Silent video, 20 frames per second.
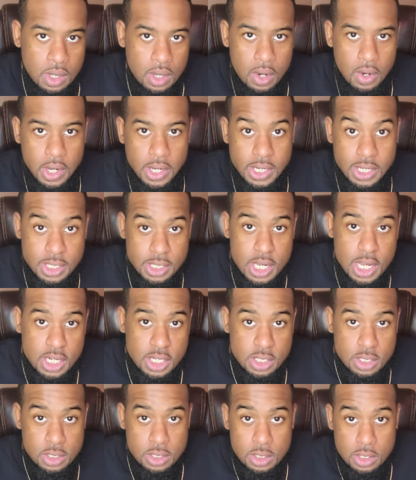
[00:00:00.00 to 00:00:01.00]
Okay, this
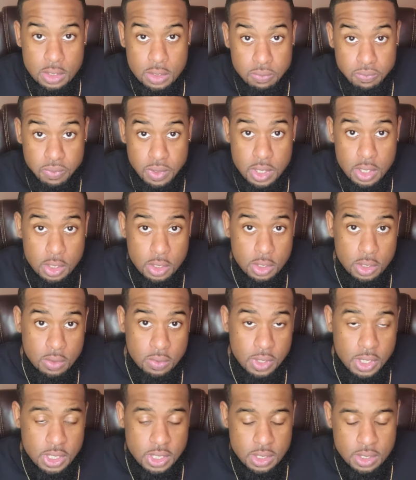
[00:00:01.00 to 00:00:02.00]
actually is a very good
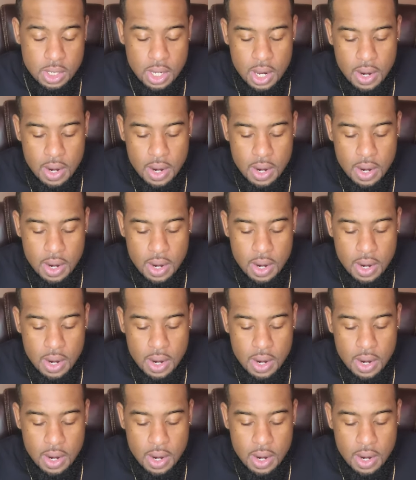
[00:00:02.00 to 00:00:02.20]
question.